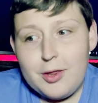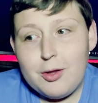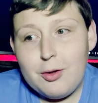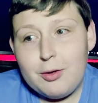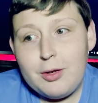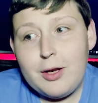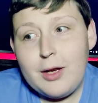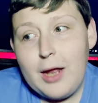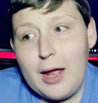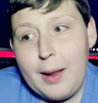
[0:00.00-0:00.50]

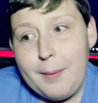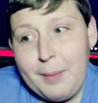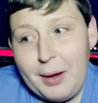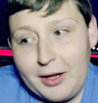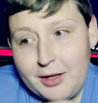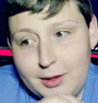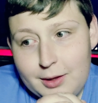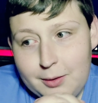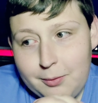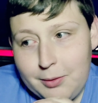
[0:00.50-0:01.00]
So today I'm
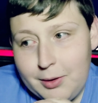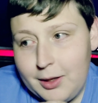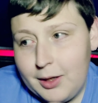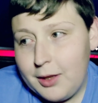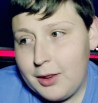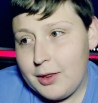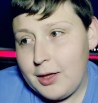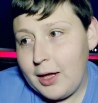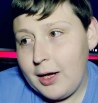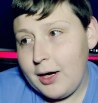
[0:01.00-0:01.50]
actually
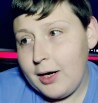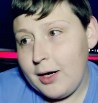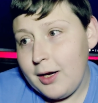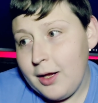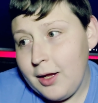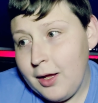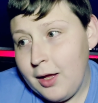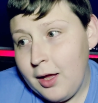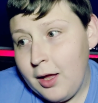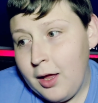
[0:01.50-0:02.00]
really excited.
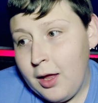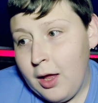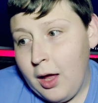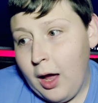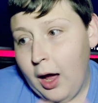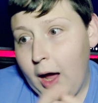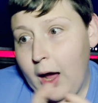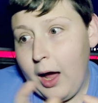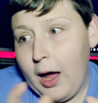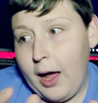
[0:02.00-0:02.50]

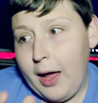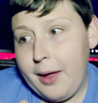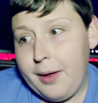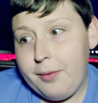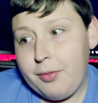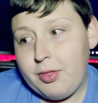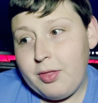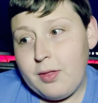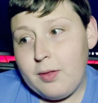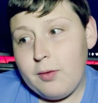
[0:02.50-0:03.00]

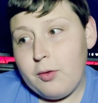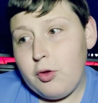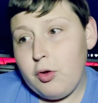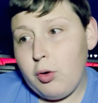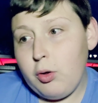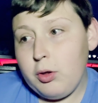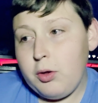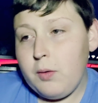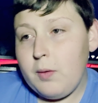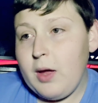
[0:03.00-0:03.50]
I
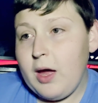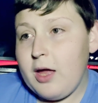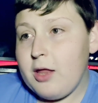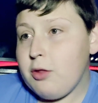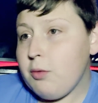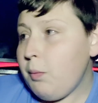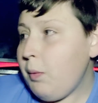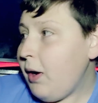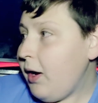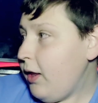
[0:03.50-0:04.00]
told you
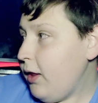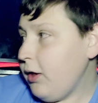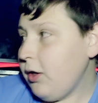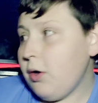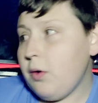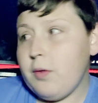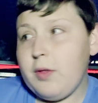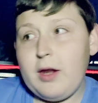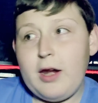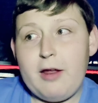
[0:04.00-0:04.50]
guys a while
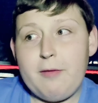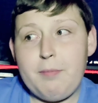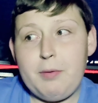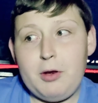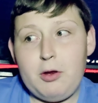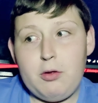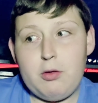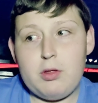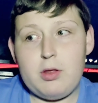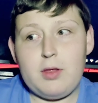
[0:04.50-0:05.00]
ago that I've
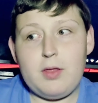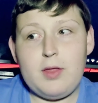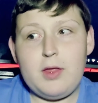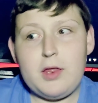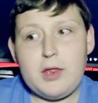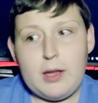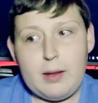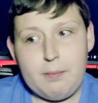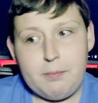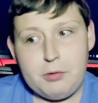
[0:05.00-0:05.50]
been using
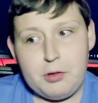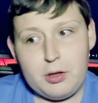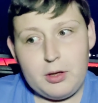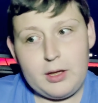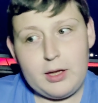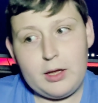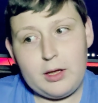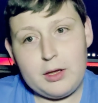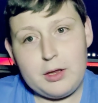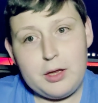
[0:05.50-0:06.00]
the
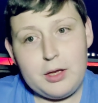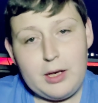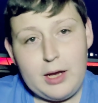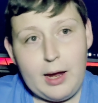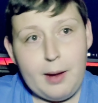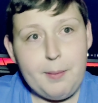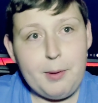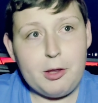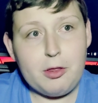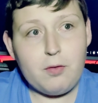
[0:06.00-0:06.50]
Samsung Galaxy
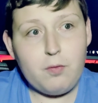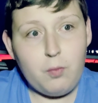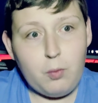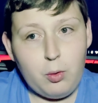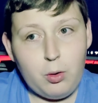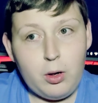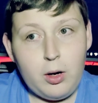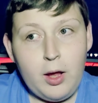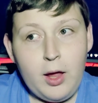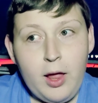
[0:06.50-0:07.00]
Tab
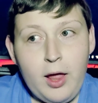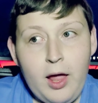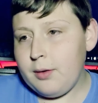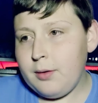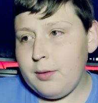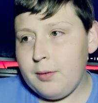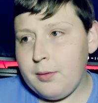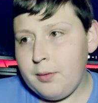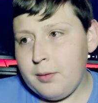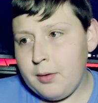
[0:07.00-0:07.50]
S4.
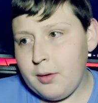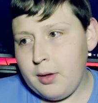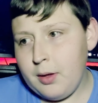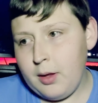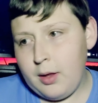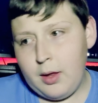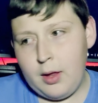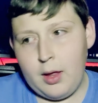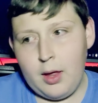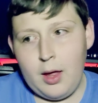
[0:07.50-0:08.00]

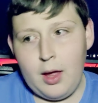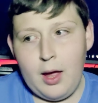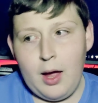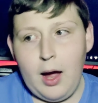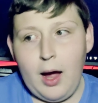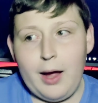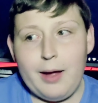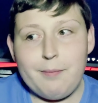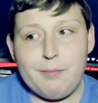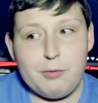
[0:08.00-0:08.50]

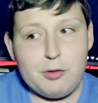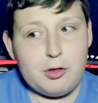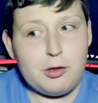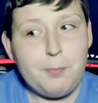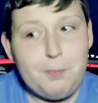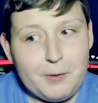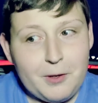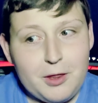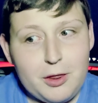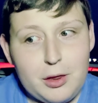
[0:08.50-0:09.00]
I am
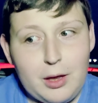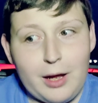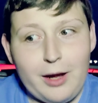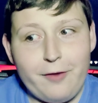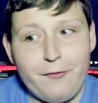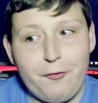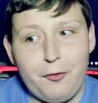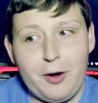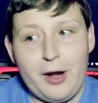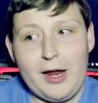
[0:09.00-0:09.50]
super
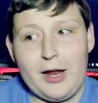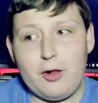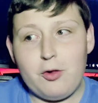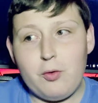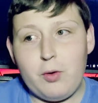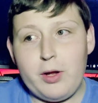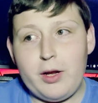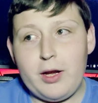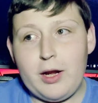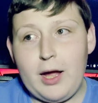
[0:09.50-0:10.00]
excited for
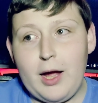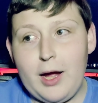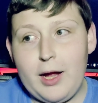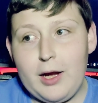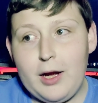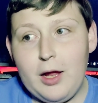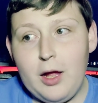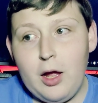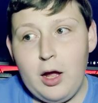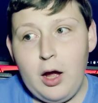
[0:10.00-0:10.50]
Android
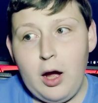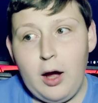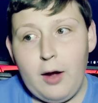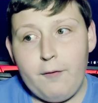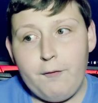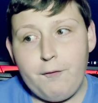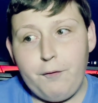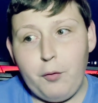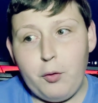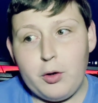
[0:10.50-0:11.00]
9.
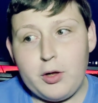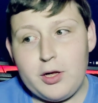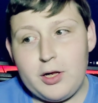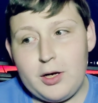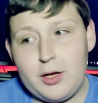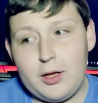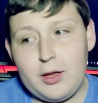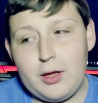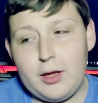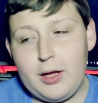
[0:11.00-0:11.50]

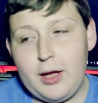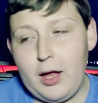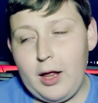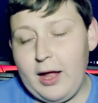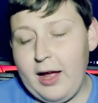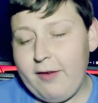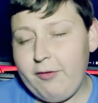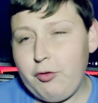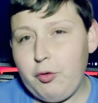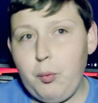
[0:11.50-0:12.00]
Unfortunately,
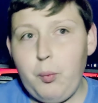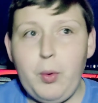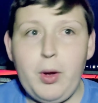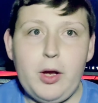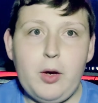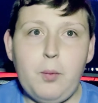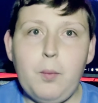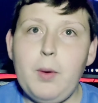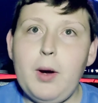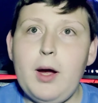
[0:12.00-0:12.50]
I'll have to
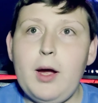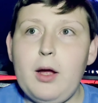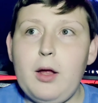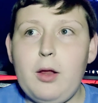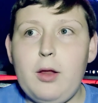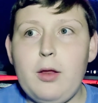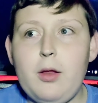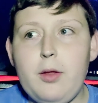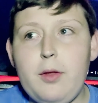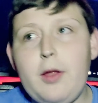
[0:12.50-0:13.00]
wait a
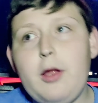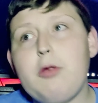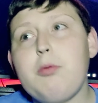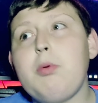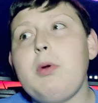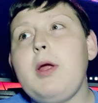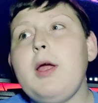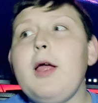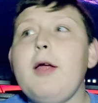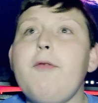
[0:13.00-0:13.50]
while.
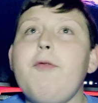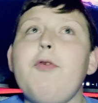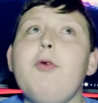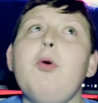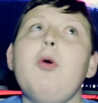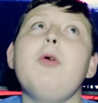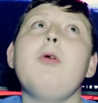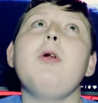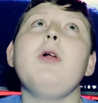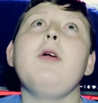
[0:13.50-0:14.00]
That's what I get
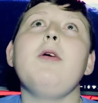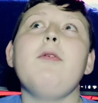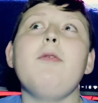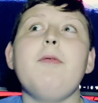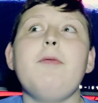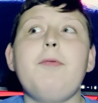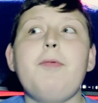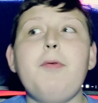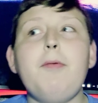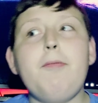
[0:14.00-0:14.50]
for
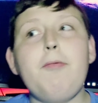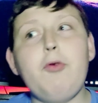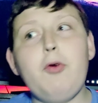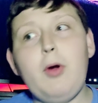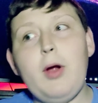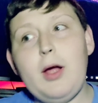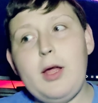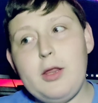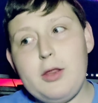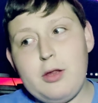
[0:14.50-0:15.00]
ordering from
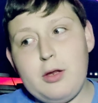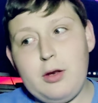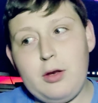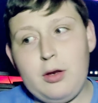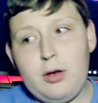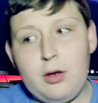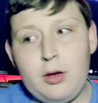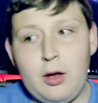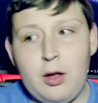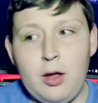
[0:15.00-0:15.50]

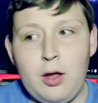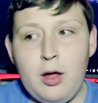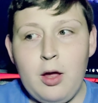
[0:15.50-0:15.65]
Verizon.